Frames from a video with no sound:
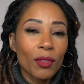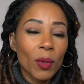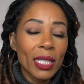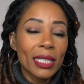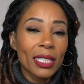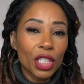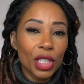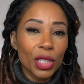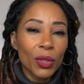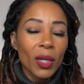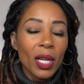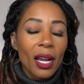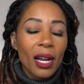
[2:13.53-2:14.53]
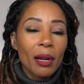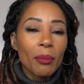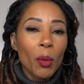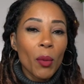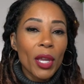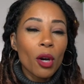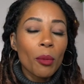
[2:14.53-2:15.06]
rights issue. Uh,
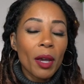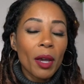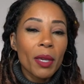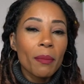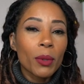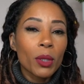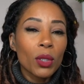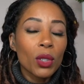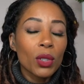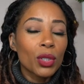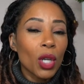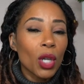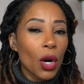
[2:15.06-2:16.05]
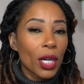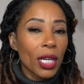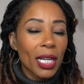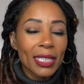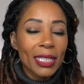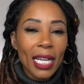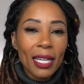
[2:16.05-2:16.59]
but we hope that people are
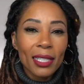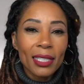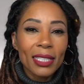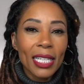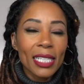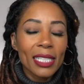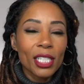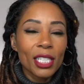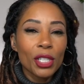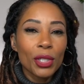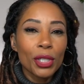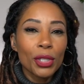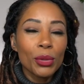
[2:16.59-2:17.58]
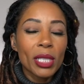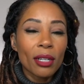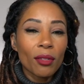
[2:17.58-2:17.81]
not silenced and they continue to use their